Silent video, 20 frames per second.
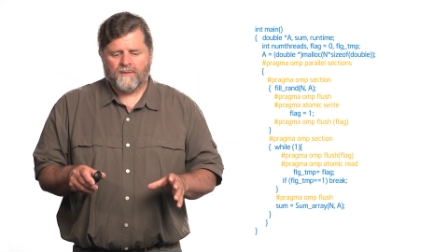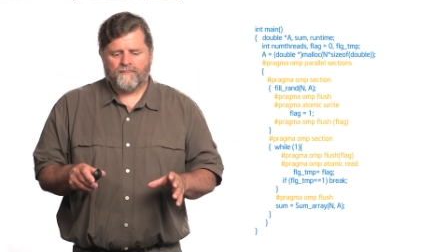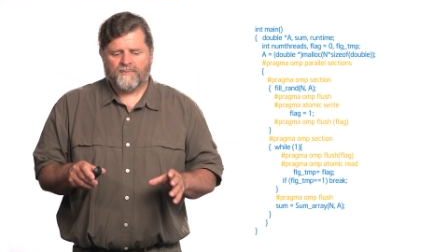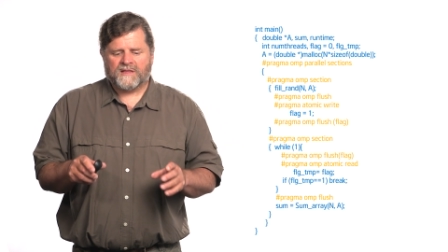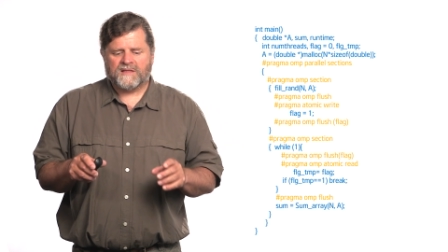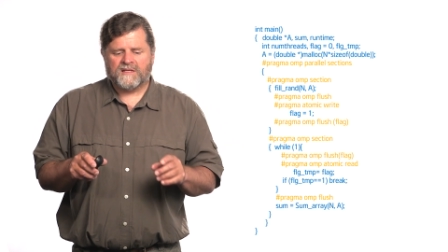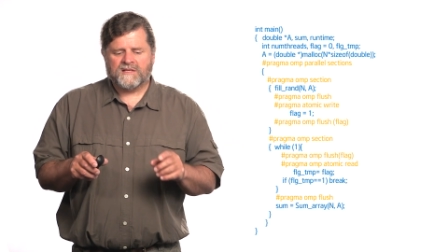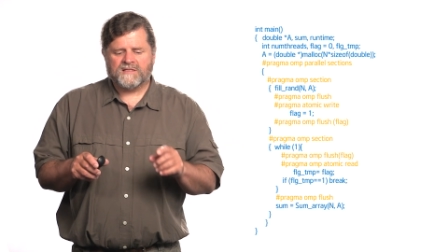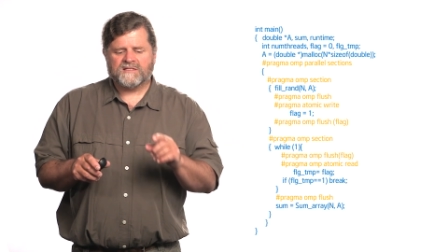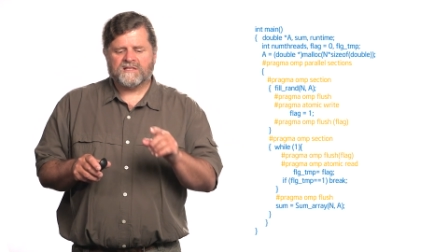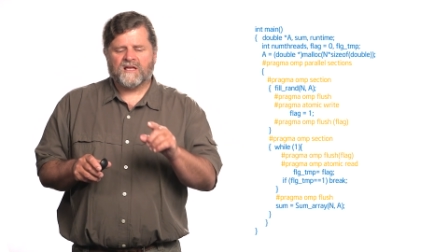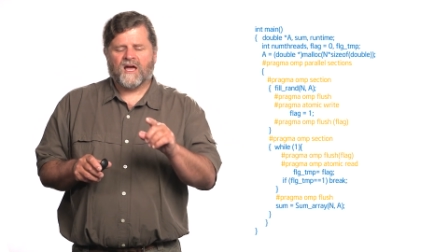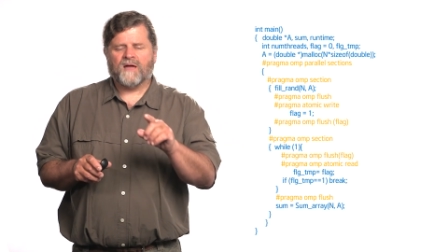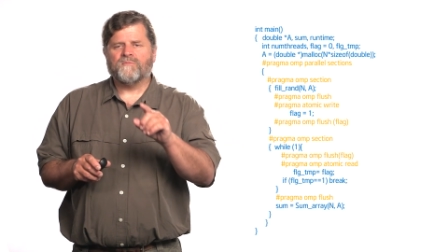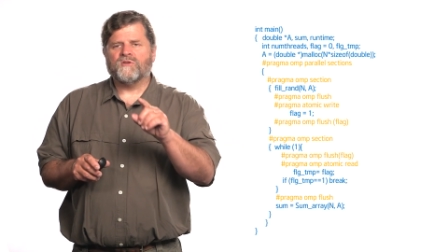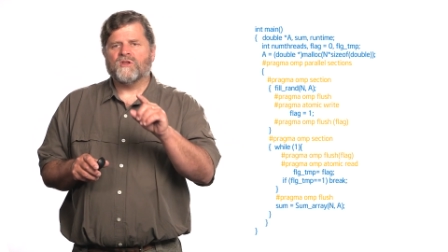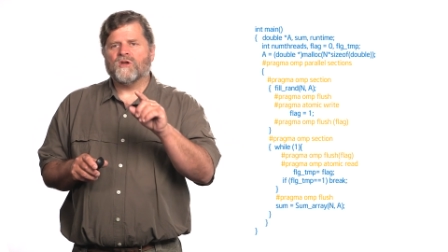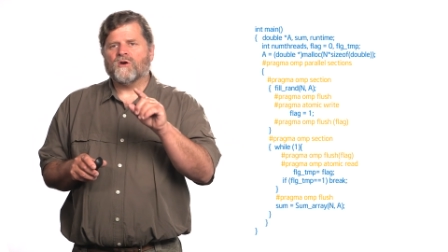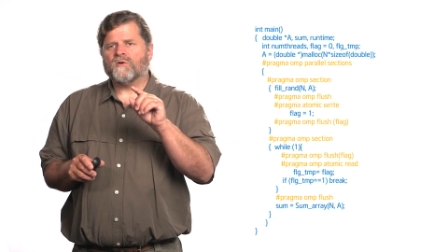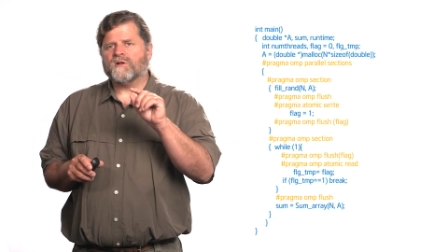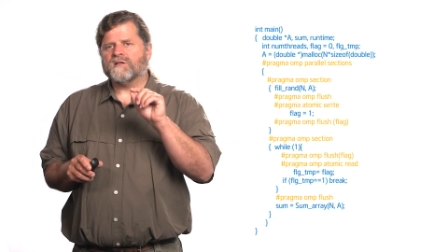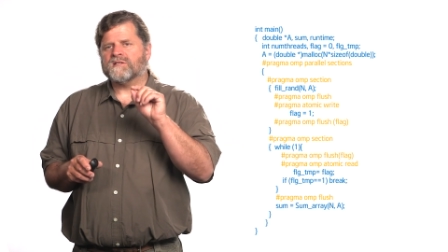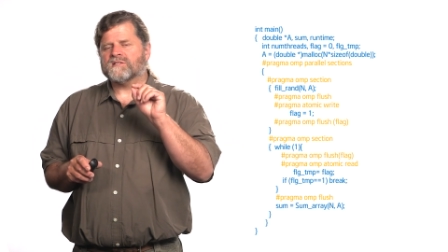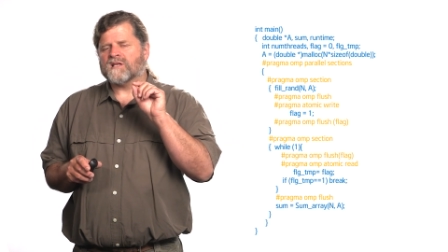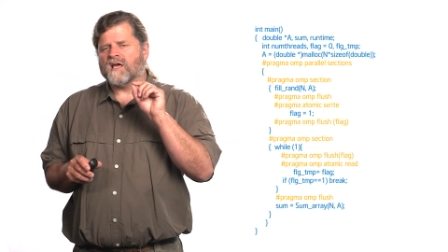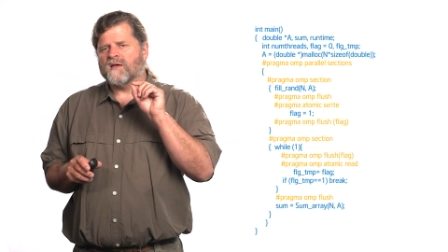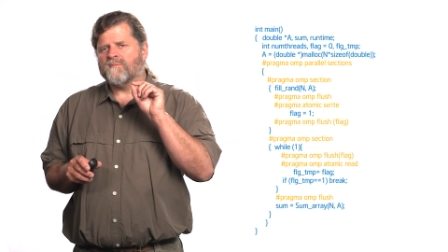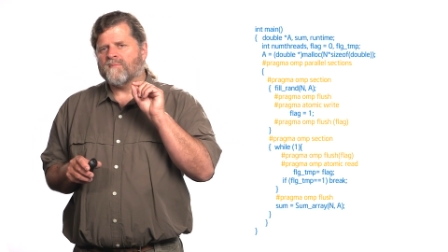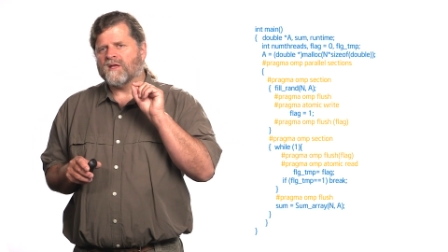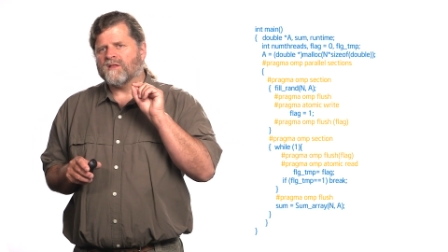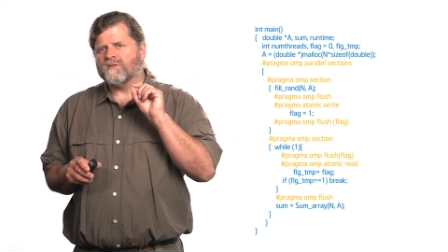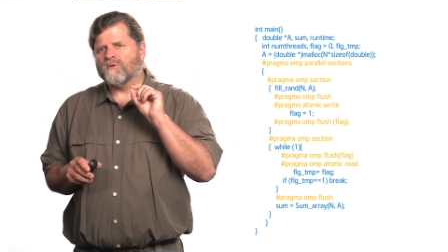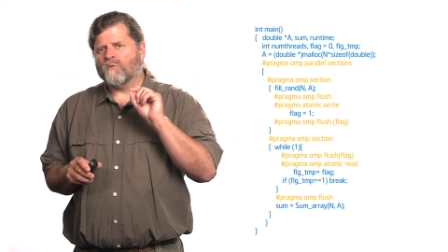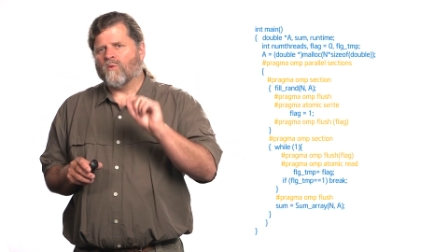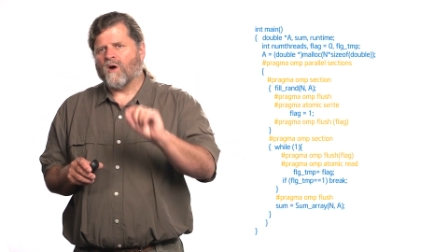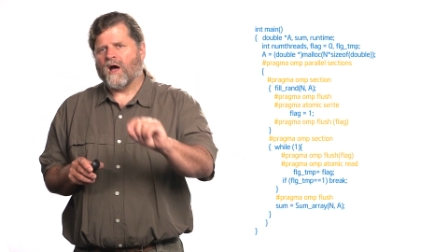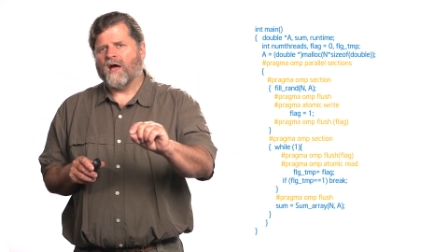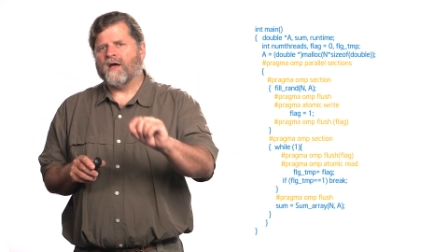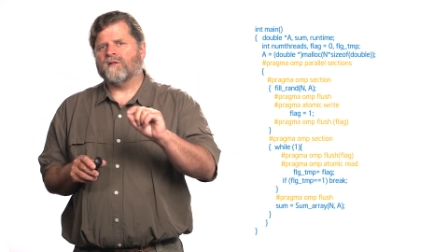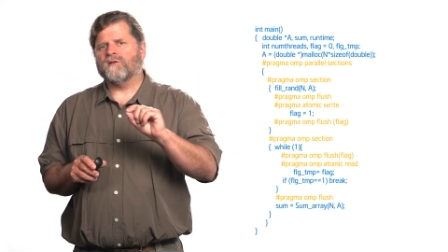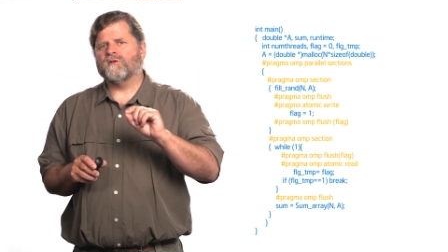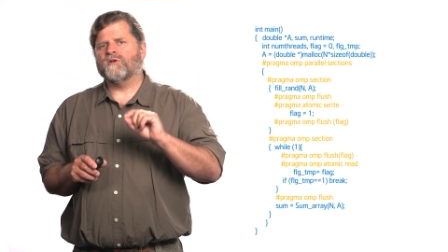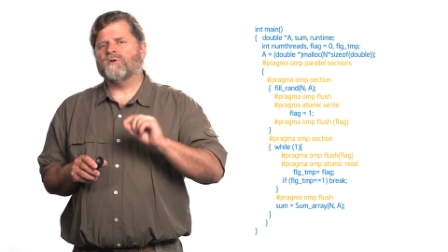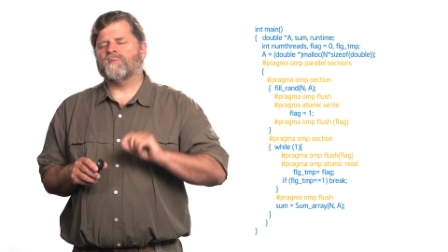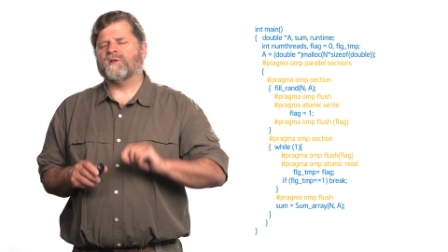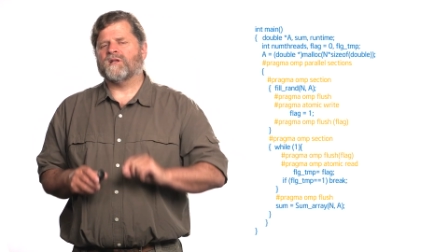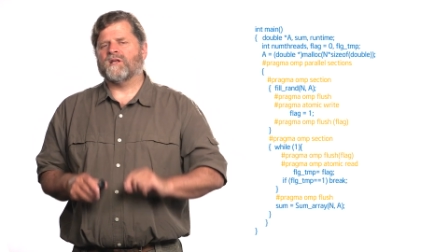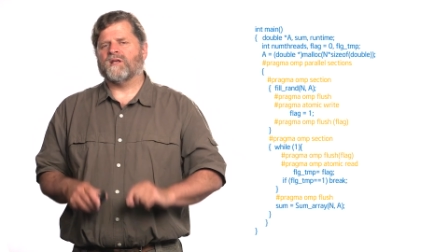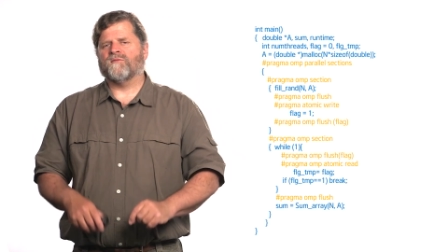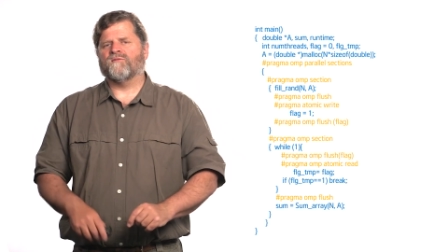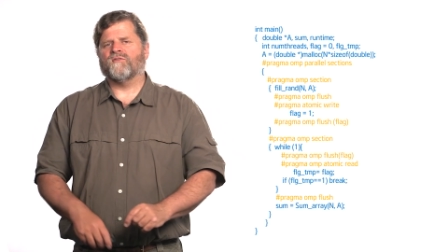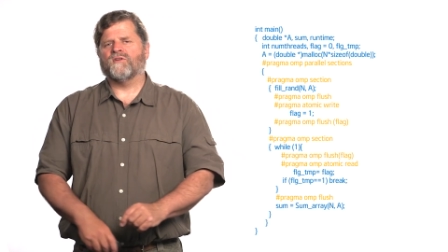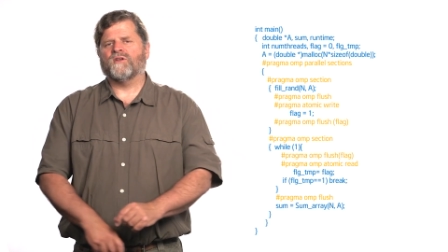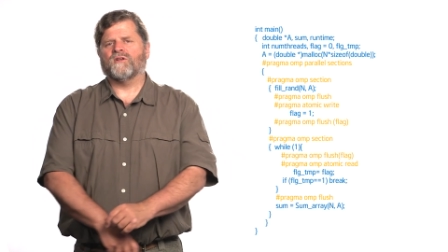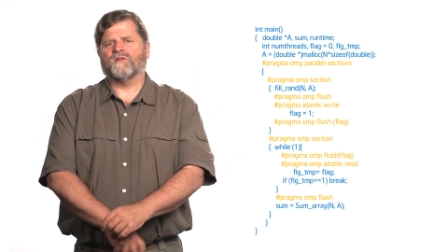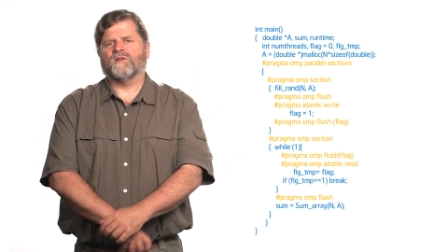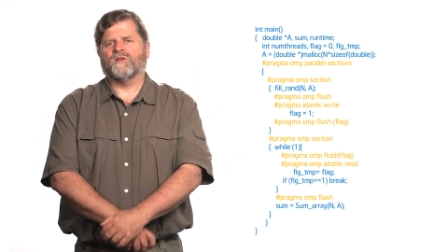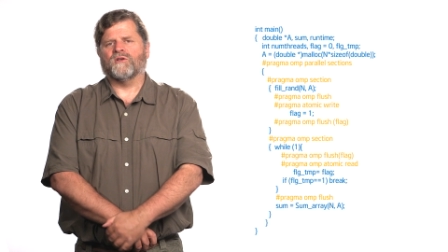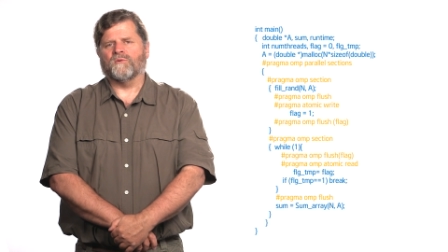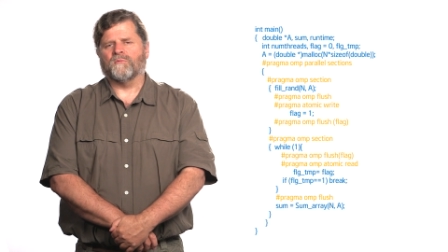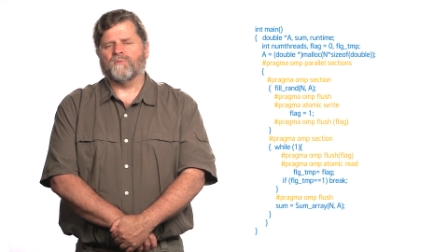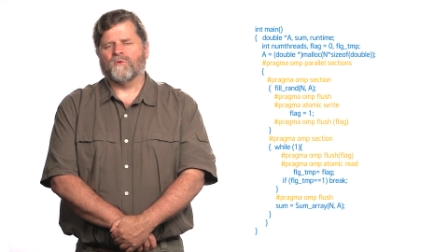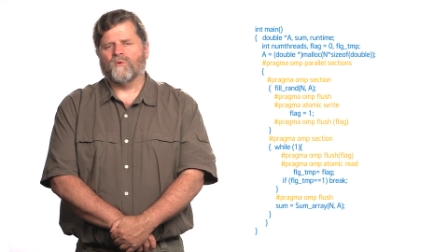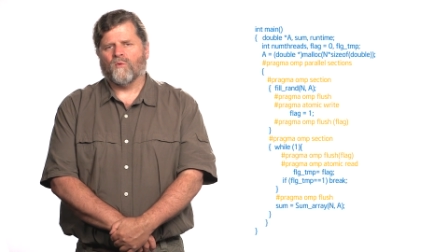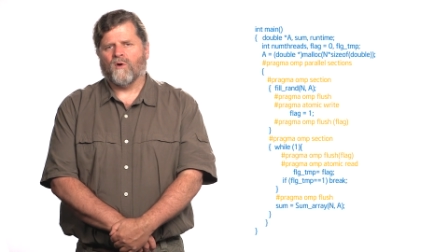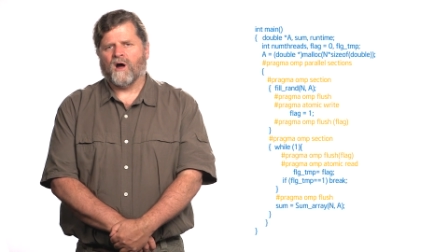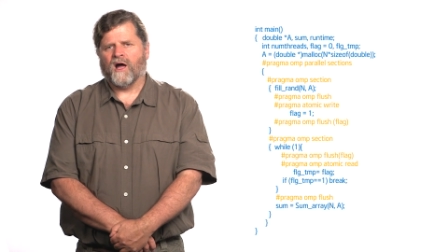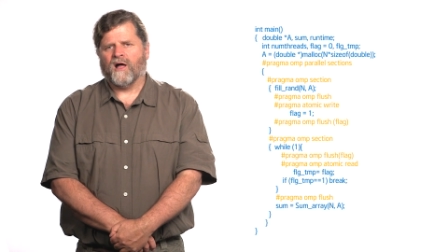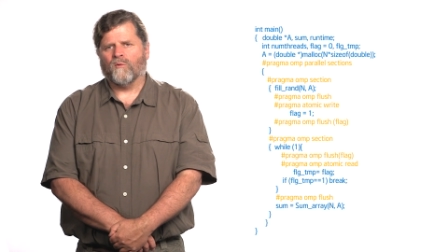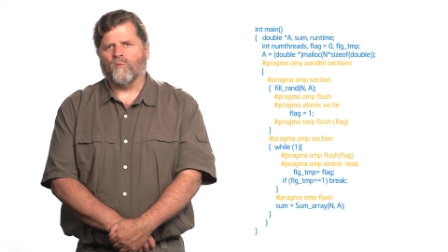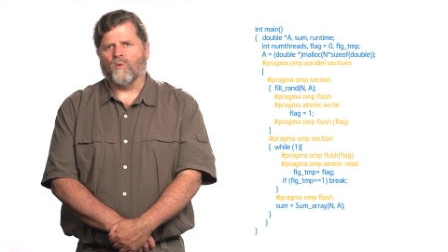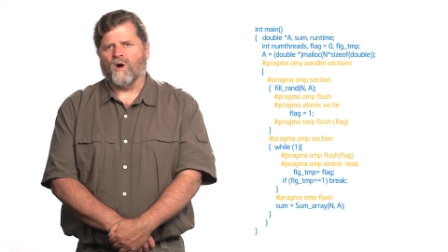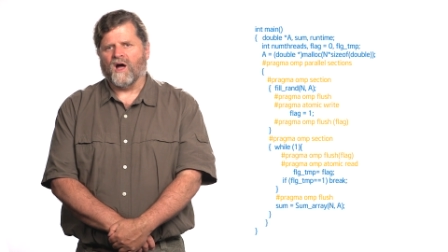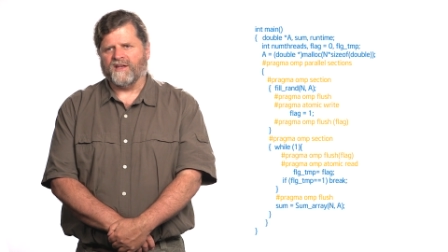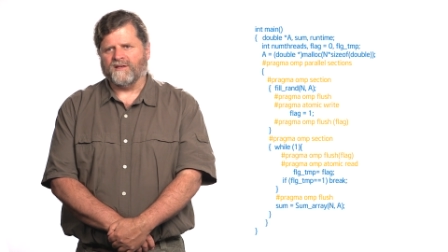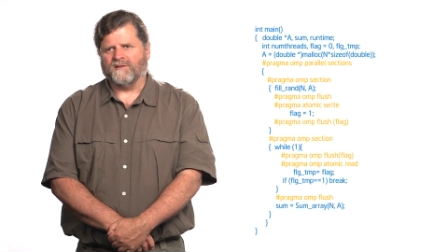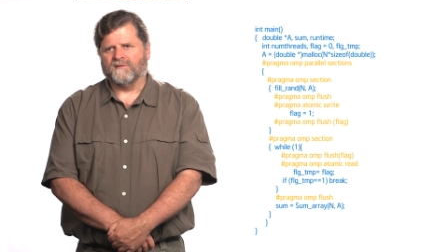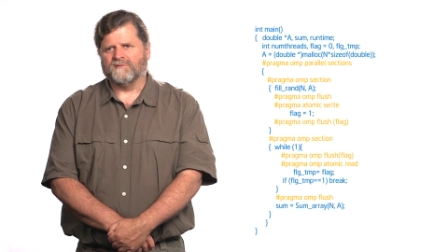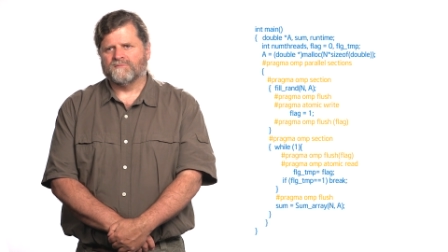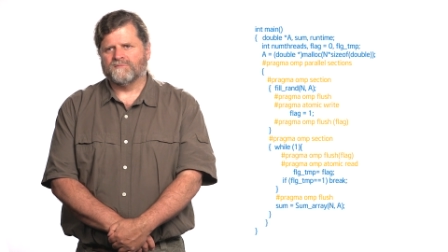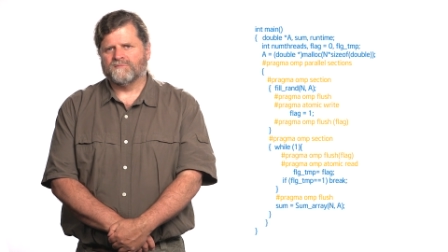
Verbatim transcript: but this time notice I made the while loop an infinite loop, while 1.